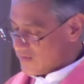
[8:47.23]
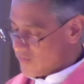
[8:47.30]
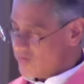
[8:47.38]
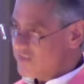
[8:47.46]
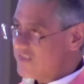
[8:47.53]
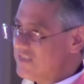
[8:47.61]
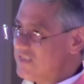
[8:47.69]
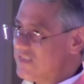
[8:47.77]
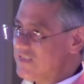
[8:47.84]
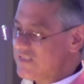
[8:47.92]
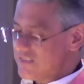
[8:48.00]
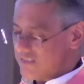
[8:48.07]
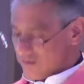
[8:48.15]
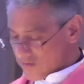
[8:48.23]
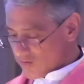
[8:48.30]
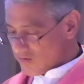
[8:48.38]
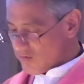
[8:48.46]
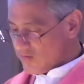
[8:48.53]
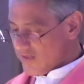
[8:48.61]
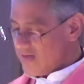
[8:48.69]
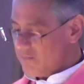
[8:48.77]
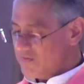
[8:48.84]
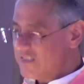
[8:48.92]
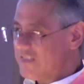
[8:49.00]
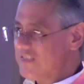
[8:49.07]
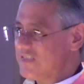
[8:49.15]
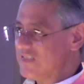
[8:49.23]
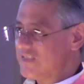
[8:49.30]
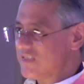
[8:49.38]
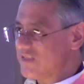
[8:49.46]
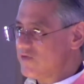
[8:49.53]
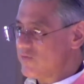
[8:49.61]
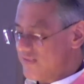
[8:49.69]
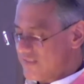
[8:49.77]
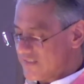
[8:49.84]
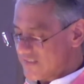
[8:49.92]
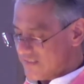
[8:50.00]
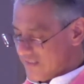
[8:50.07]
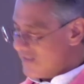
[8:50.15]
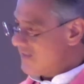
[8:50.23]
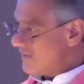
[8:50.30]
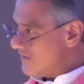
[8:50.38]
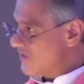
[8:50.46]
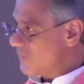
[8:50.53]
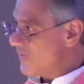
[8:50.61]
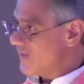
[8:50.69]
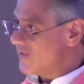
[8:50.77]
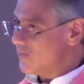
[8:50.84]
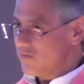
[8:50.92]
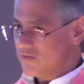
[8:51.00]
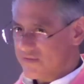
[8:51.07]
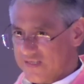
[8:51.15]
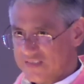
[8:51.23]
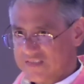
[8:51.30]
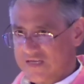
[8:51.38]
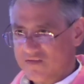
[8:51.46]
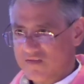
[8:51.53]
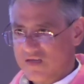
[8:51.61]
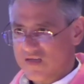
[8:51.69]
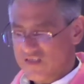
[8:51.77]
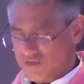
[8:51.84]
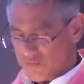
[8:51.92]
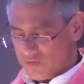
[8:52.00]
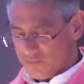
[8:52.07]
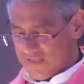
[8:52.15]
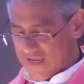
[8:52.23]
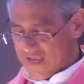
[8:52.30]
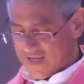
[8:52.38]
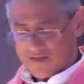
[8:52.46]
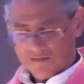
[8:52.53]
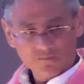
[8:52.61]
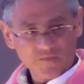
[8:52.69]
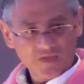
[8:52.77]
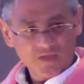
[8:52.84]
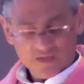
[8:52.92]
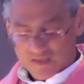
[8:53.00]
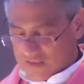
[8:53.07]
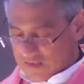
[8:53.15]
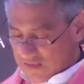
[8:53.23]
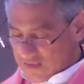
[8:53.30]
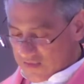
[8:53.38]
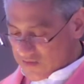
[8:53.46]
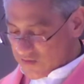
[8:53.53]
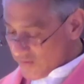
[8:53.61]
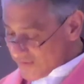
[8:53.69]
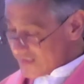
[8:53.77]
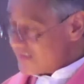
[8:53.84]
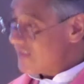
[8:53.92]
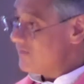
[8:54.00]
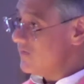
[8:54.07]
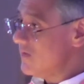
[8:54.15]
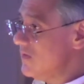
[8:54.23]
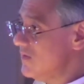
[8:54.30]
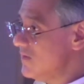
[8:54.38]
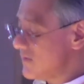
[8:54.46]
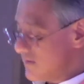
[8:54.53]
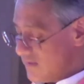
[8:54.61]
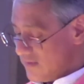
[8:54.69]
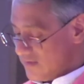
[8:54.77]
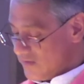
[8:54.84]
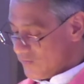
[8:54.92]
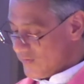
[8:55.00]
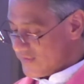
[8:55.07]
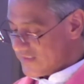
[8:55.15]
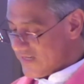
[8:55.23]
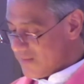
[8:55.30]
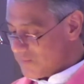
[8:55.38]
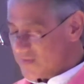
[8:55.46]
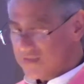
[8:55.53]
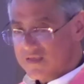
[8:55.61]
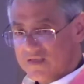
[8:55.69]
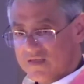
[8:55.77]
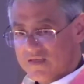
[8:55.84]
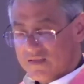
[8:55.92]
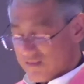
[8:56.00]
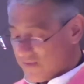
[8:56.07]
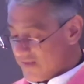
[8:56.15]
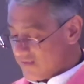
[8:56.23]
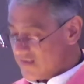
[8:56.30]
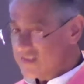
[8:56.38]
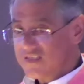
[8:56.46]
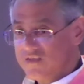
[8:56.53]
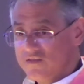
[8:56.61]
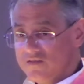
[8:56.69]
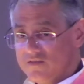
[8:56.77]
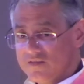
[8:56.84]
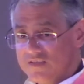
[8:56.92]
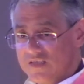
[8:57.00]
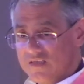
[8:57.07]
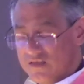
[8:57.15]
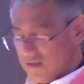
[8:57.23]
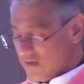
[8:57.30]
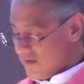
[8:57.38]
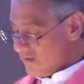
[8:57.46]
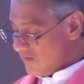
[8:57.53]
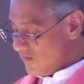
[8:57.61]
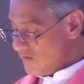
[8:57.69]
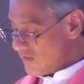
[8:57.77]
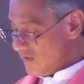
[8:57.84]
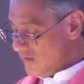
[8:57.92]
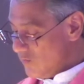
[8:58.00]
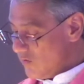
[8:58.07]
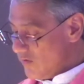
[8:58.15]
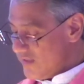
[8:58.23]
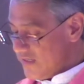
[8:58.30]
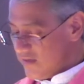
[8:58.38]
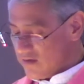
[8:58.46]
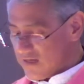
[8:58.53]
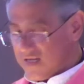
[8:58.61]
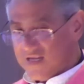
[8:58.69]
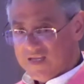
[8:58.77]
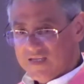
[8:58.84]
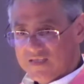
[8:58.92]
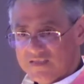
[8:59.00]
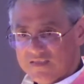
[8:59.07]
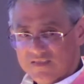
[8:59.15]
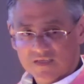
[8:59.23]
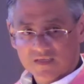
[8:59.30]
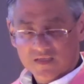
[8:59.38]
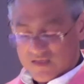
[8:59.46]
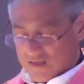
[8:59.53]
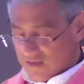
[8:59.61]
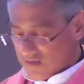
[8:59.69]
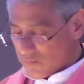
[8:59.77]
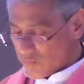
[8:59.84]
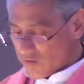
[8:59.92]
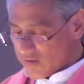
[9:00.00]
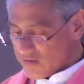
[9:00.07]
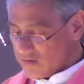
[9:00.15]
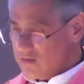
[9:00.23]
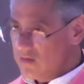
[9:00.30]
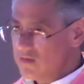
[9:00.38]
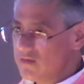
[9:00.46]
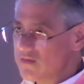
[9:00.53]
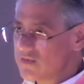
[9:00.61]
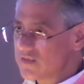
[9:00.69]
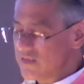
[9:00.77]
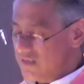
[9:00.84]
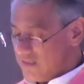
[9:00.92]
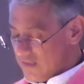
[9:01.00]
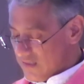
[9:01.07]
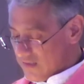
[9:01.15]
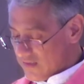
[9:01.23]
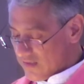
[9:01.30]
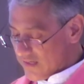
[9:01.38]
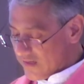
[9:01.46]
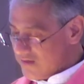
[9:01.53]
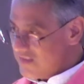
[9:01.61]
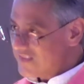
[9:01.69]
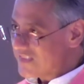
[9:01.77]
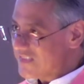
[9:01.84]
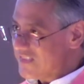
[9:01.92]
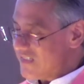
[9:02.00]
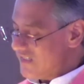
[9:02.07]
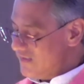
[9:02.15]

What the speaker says: So to them, Jesus addressed this parable. That's how the gospel began. So is it difficult to accept that the sinners, those unworthy in our eyes, the prodigals, the carelessly